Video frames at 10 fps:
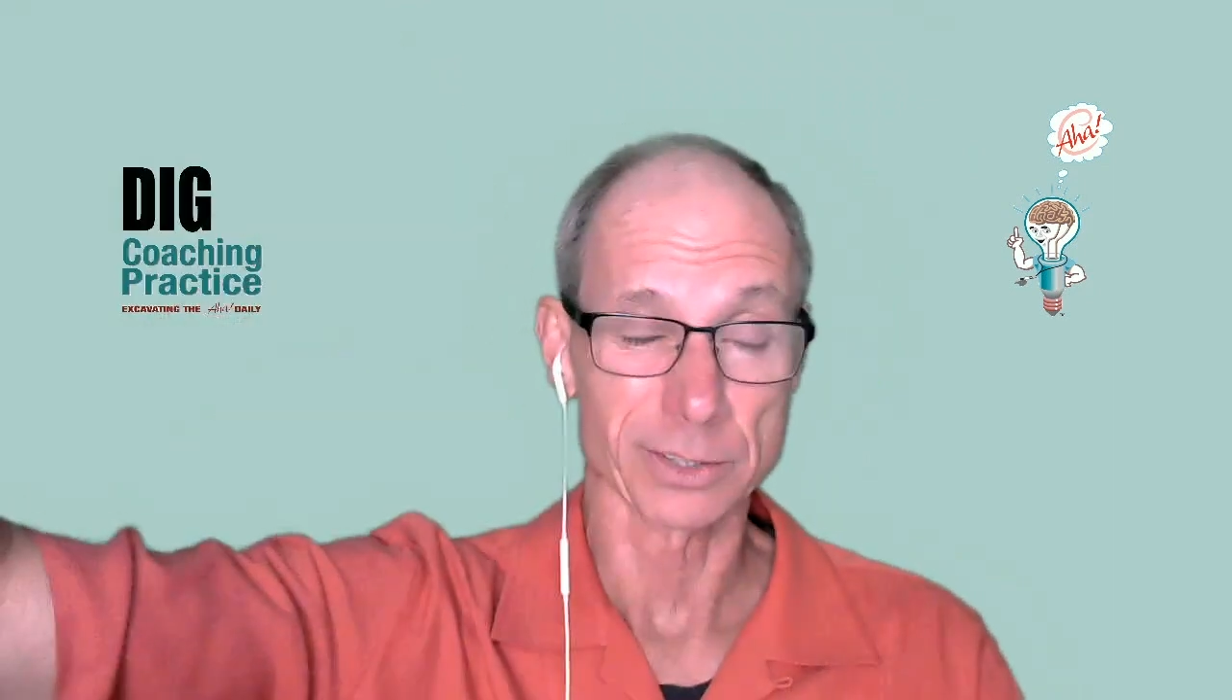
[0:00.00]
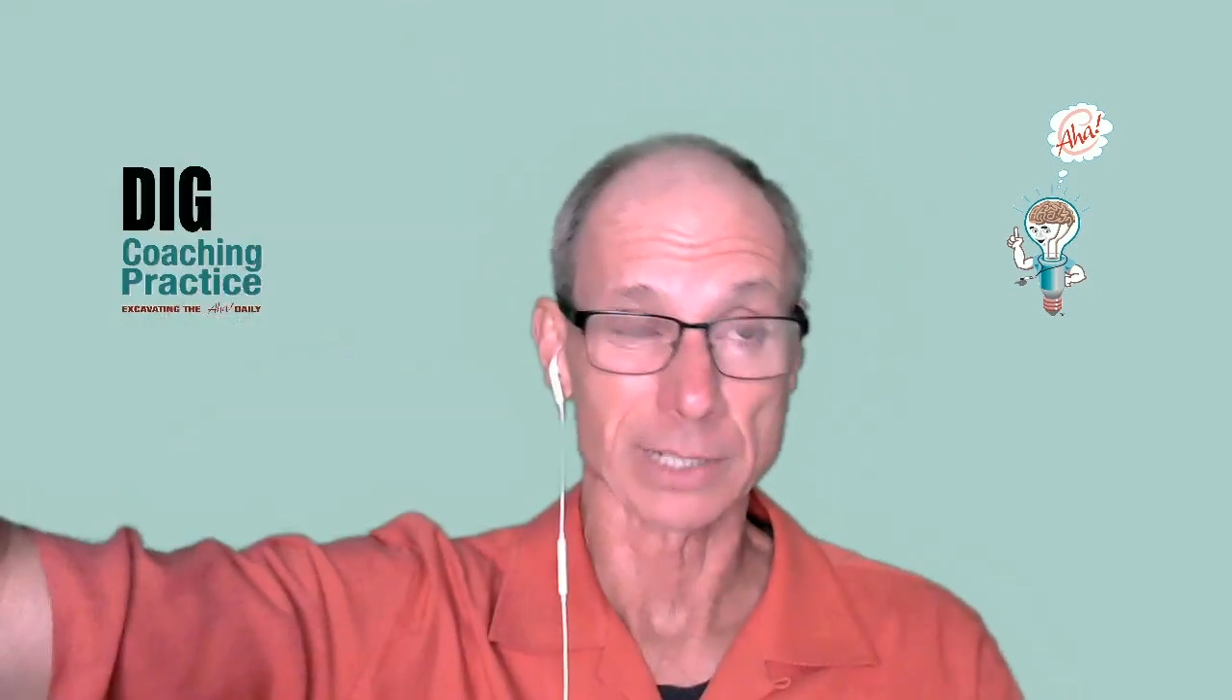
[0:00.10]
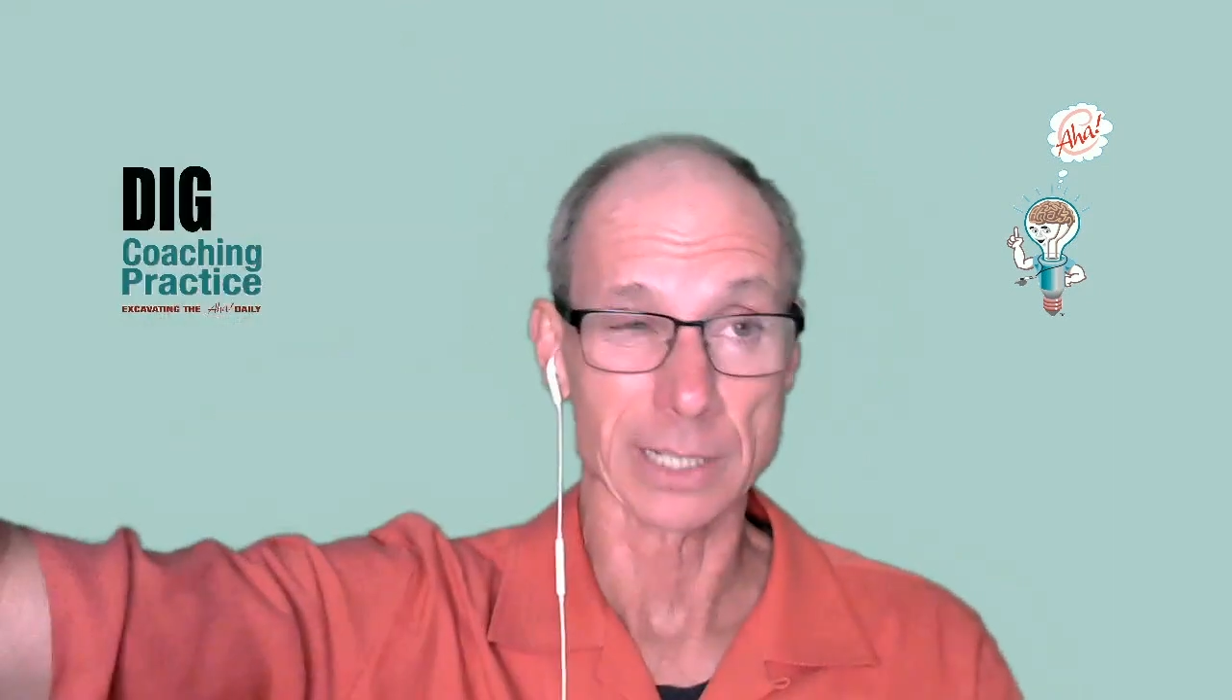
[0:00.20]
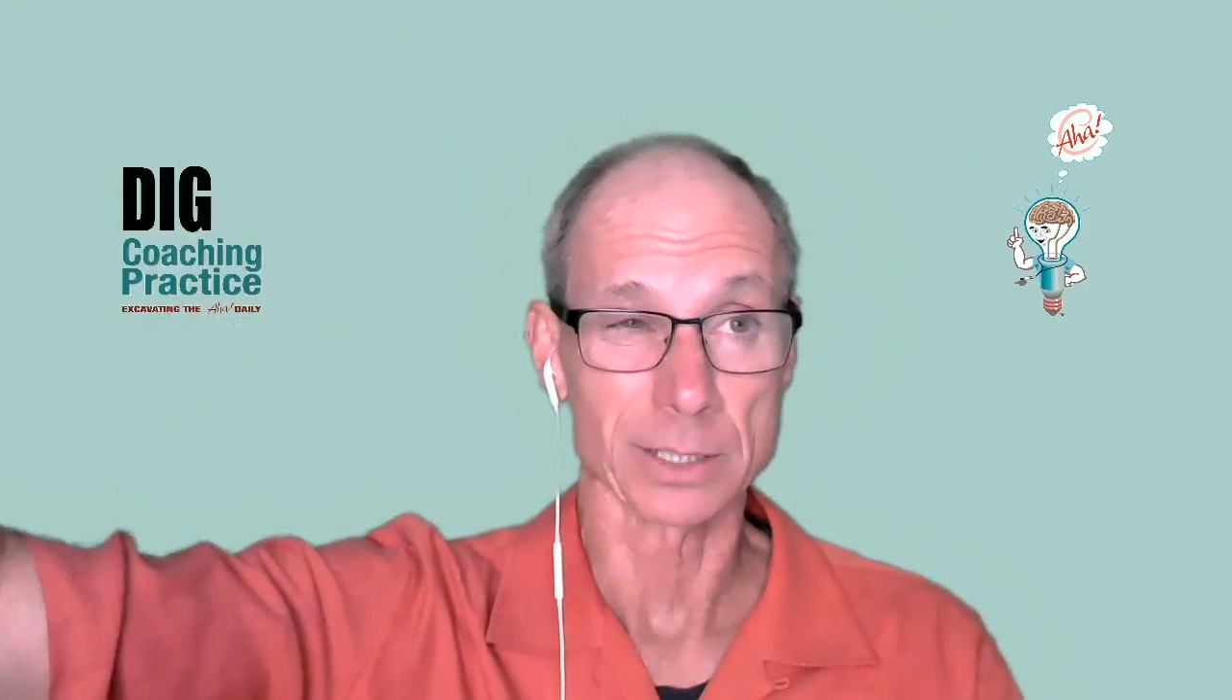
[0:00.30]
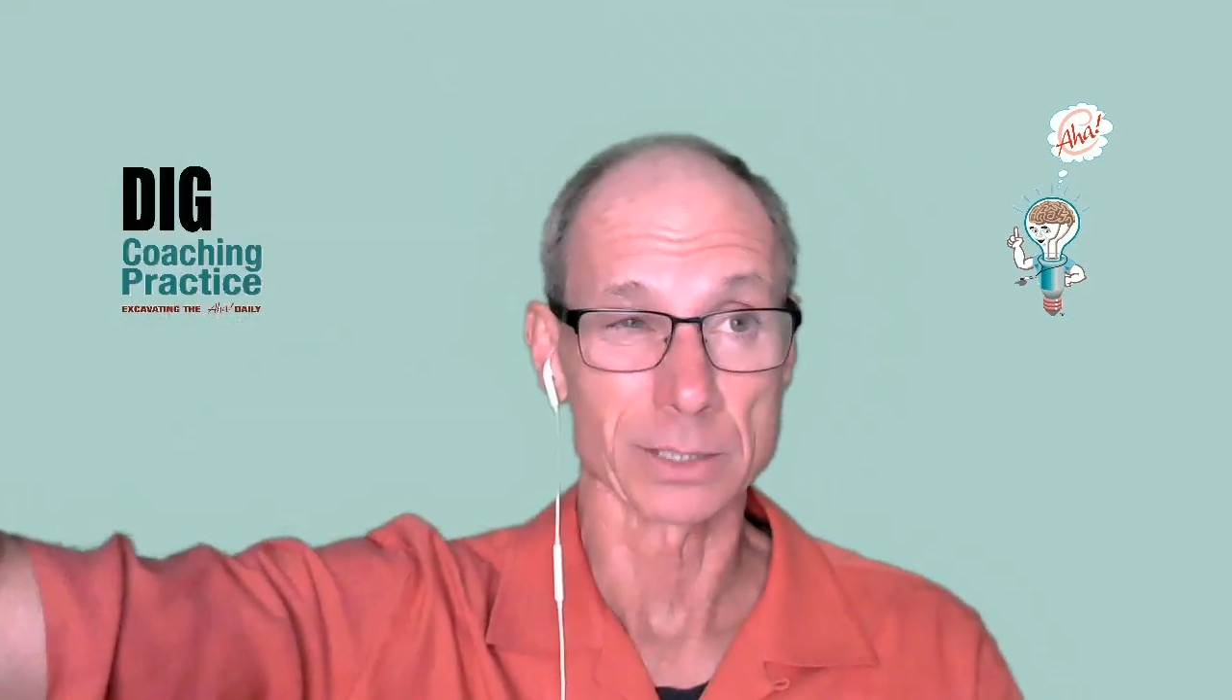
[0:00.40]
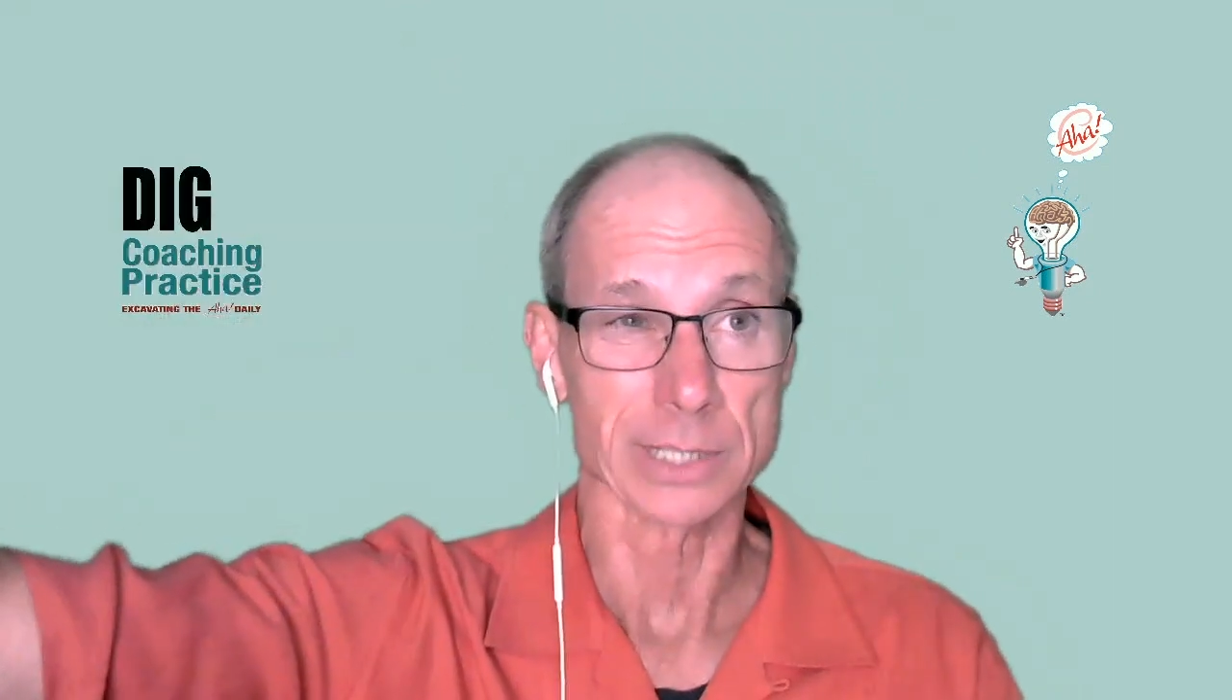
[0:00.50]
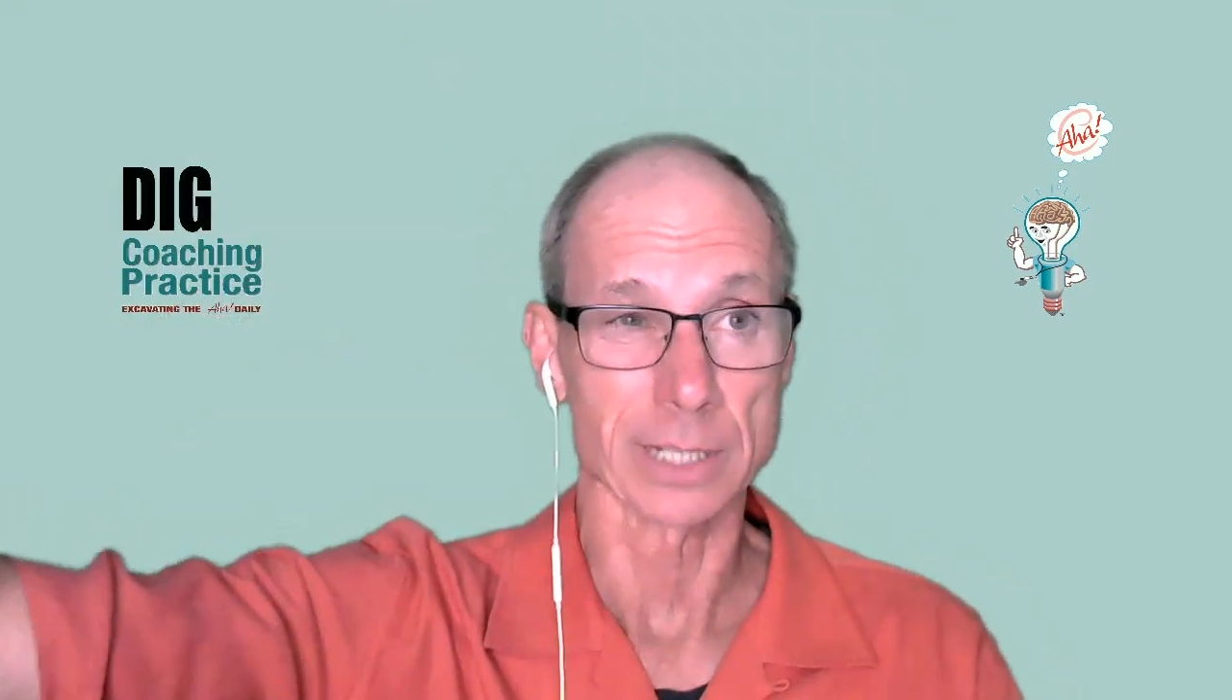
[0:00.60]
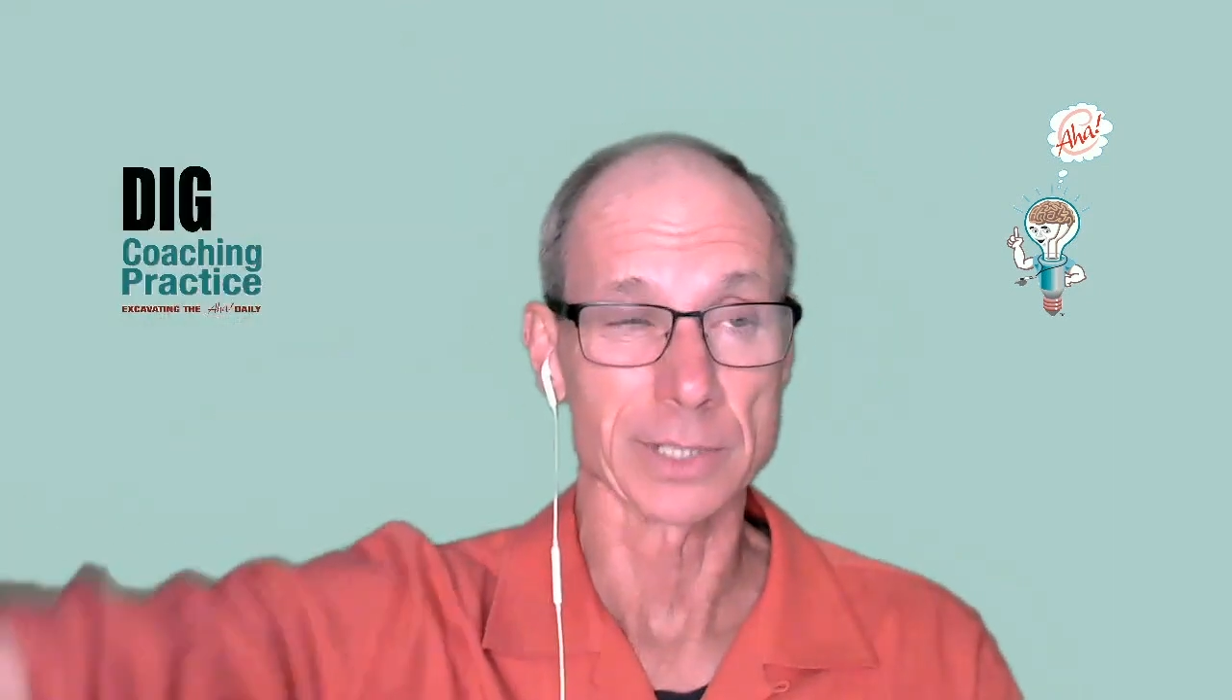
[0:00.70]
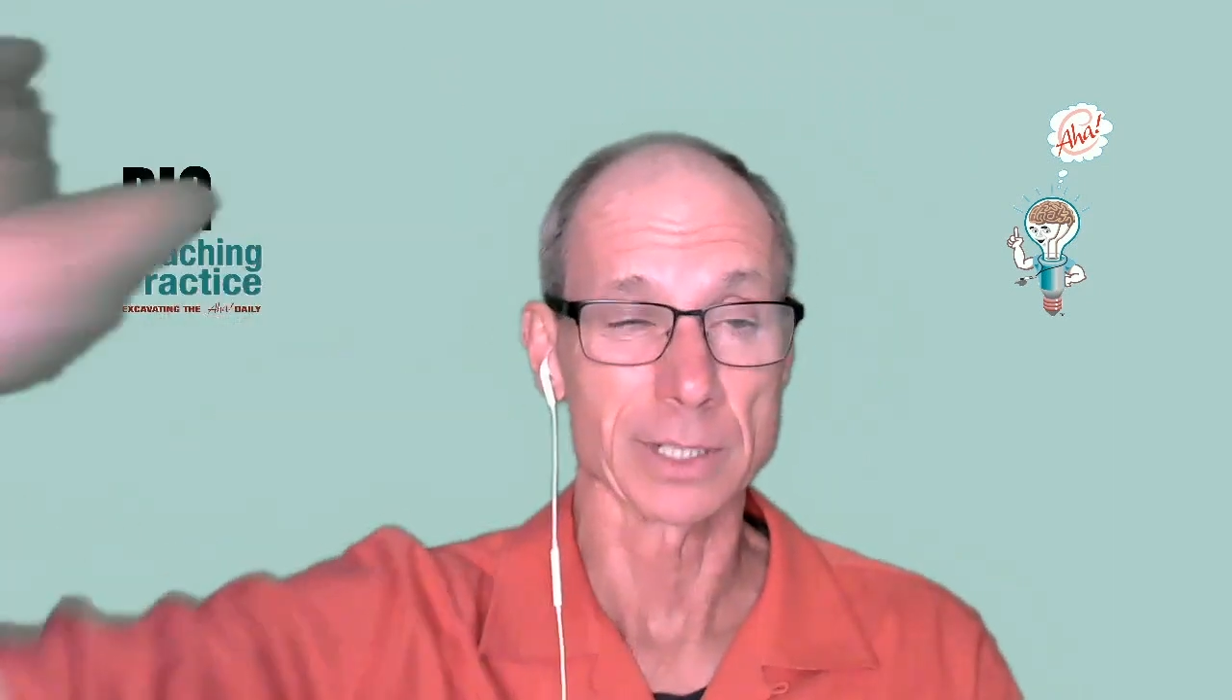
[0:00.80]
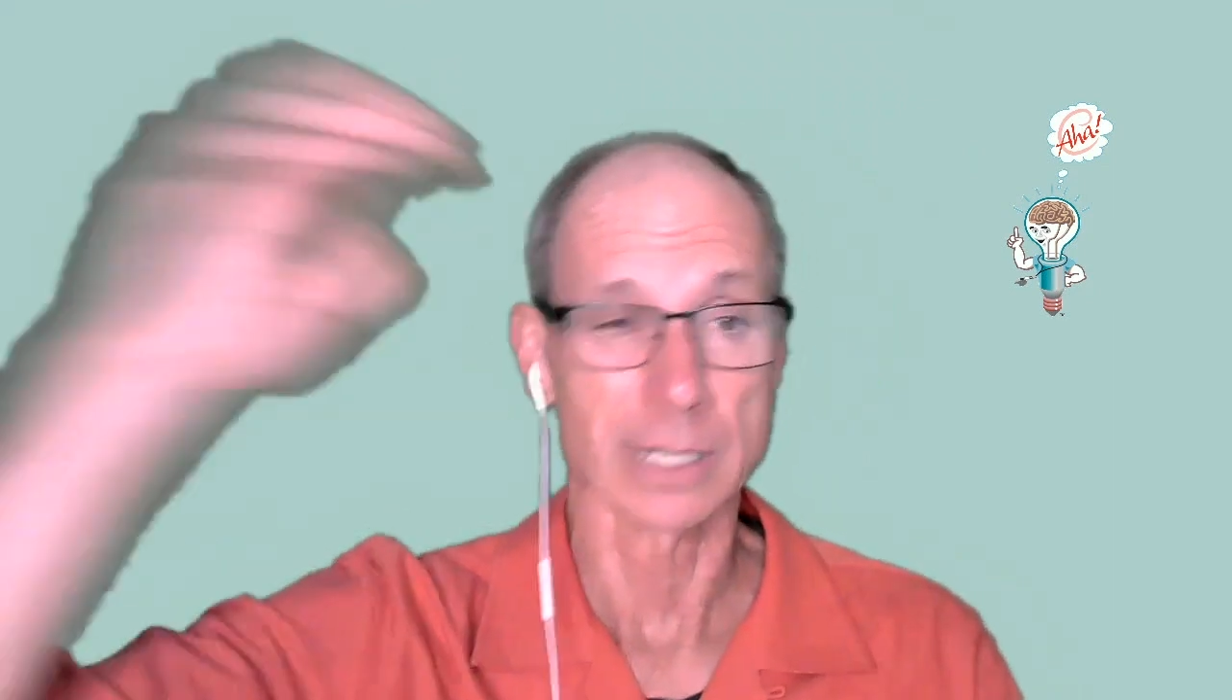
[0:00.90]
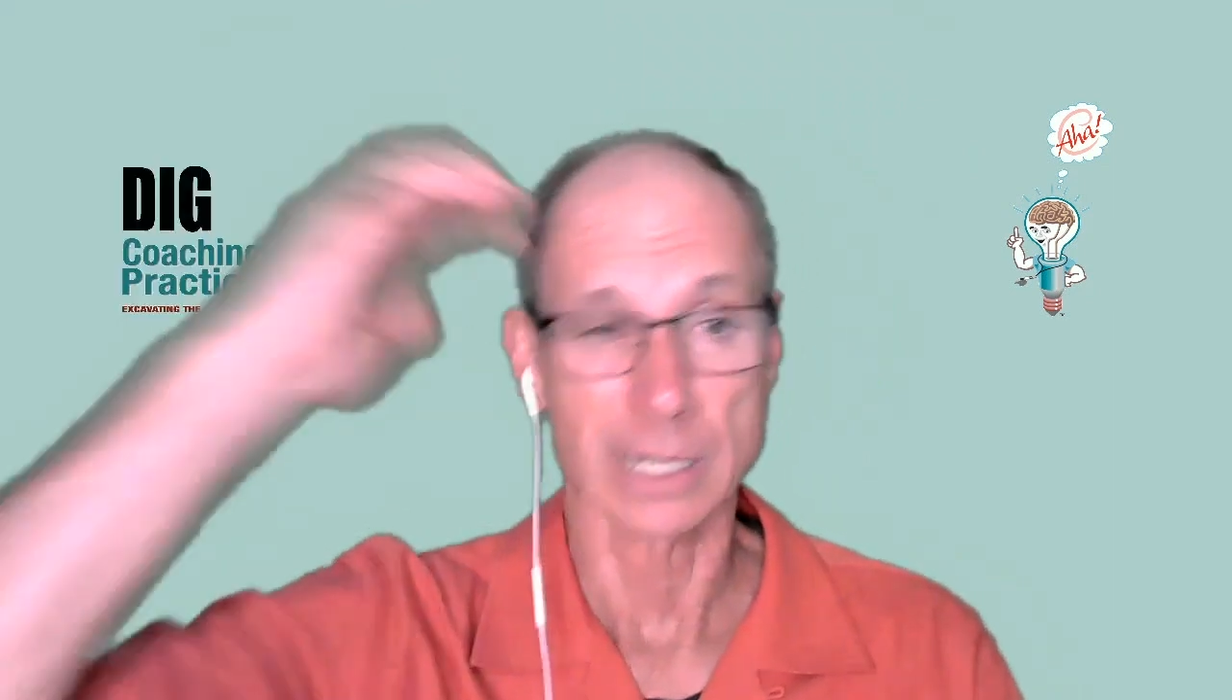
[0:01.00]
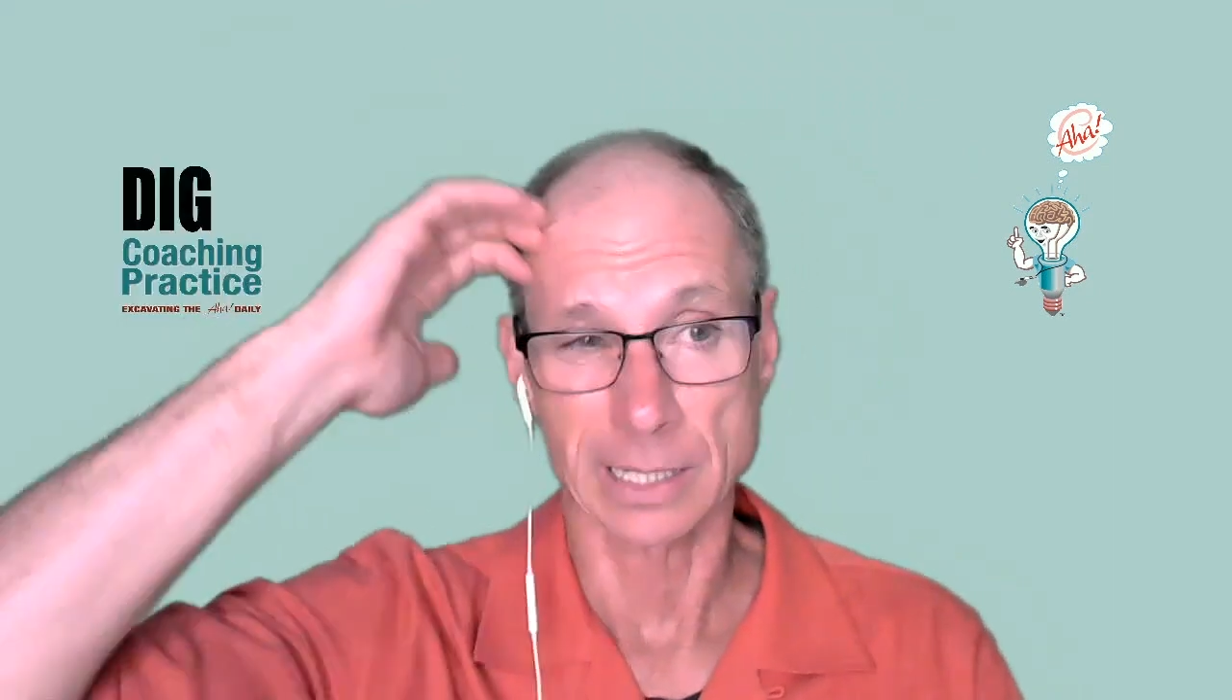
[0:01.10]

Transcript: Ethernet that goes out in the internet?